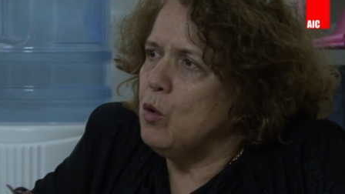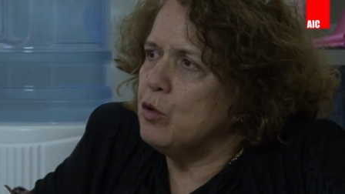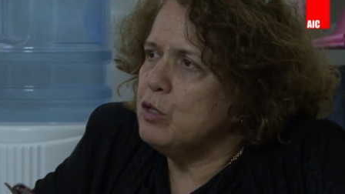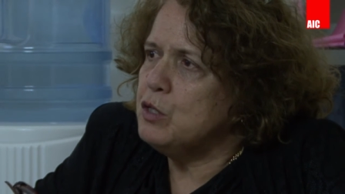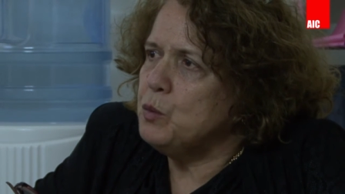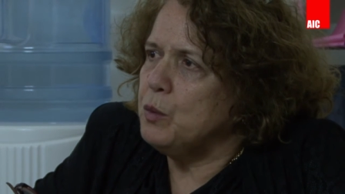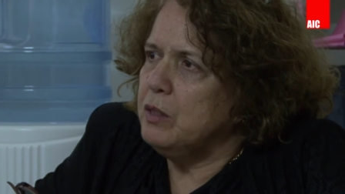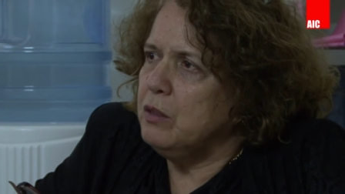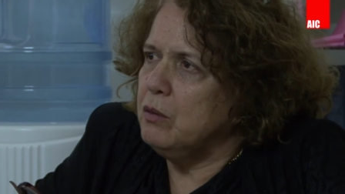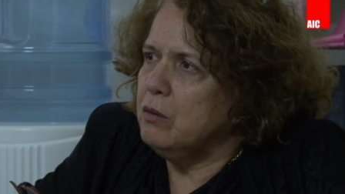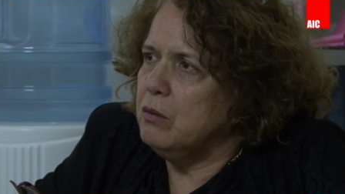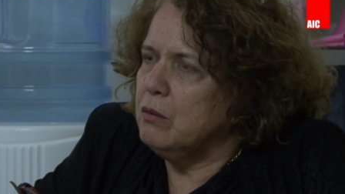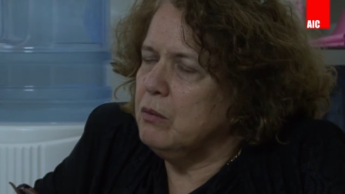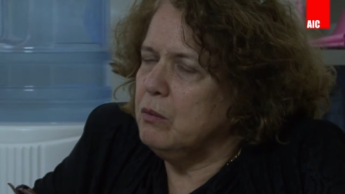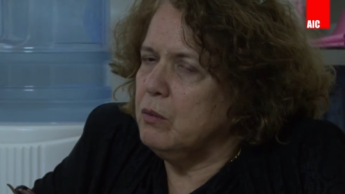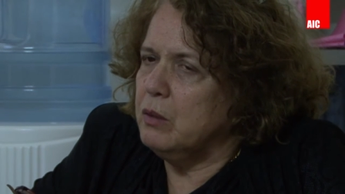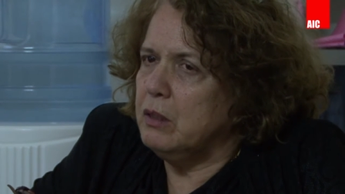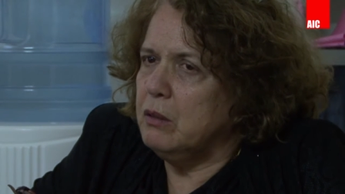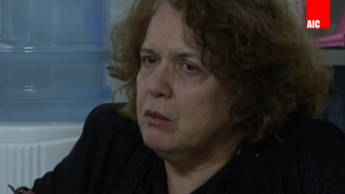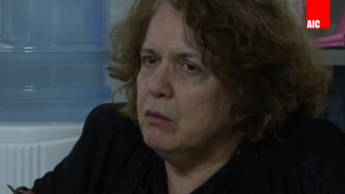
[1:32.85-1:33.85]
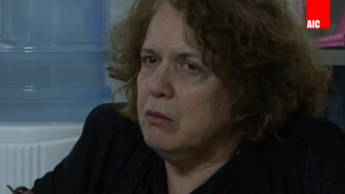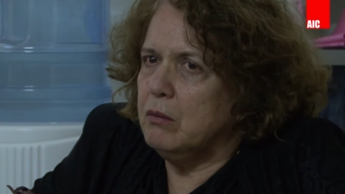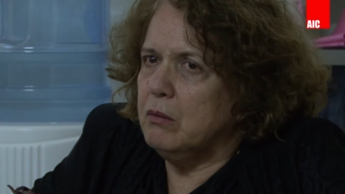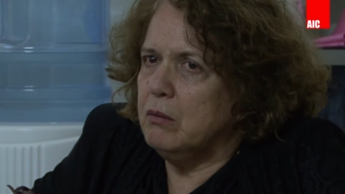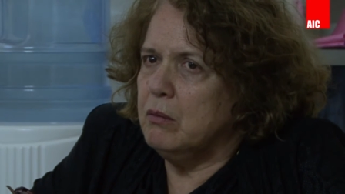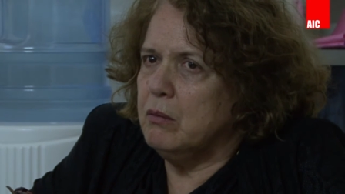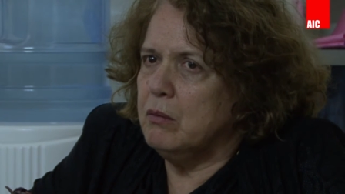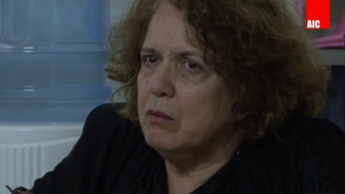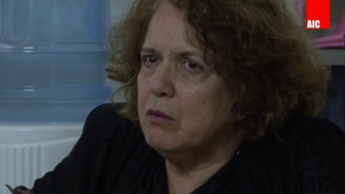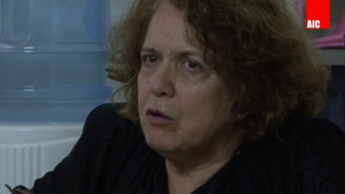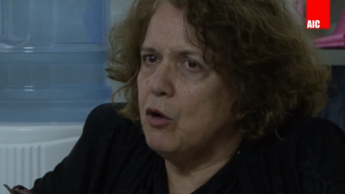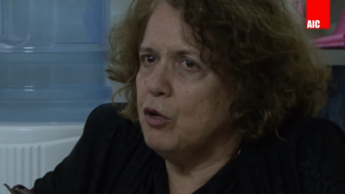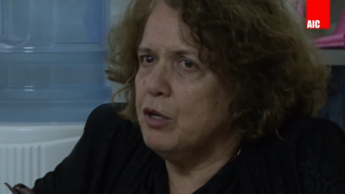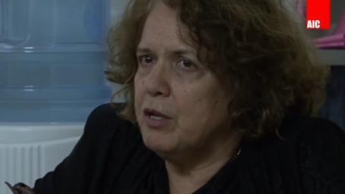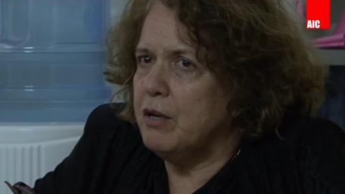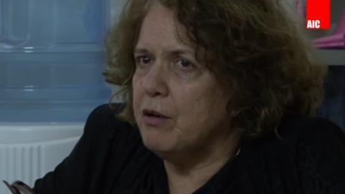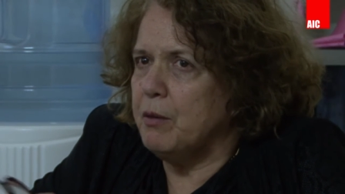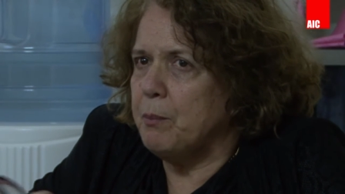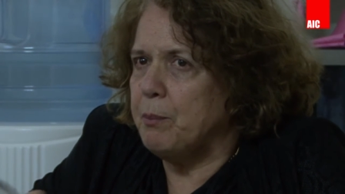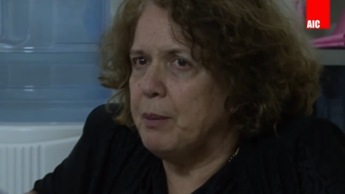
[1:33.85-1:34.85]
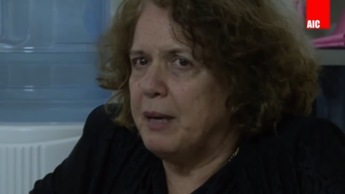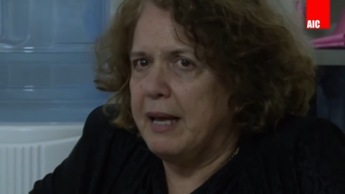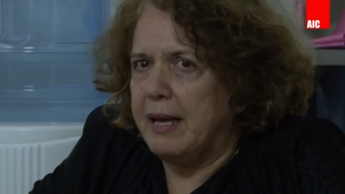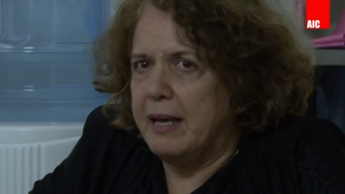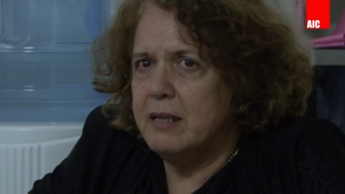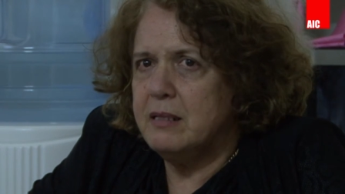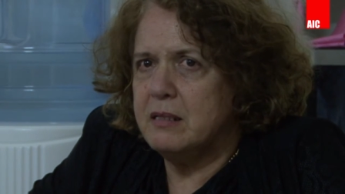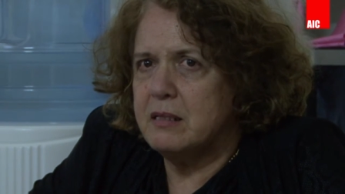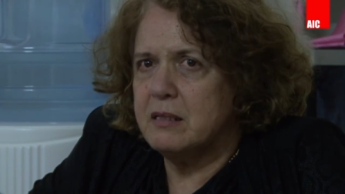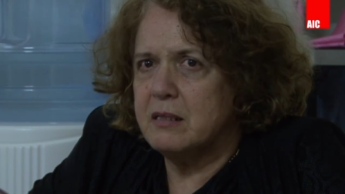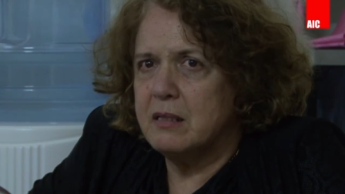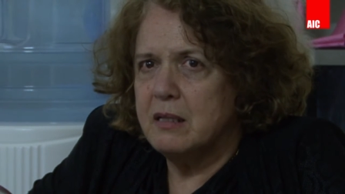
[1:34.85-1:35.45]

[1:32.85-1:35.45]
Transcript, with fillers: after wars, when you when you conquer a